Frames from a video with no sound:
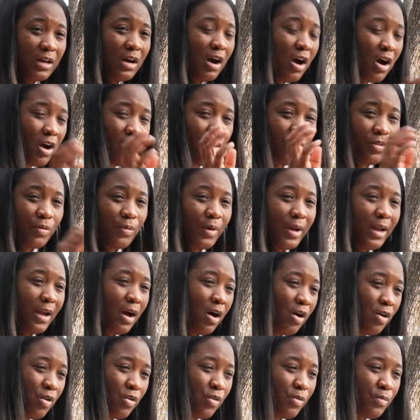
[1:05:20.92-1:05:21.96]
car on the way
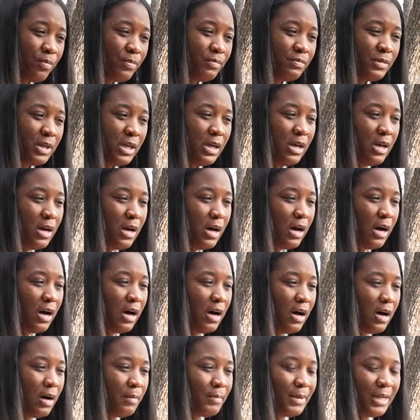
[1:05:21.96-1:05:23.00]
home. Um,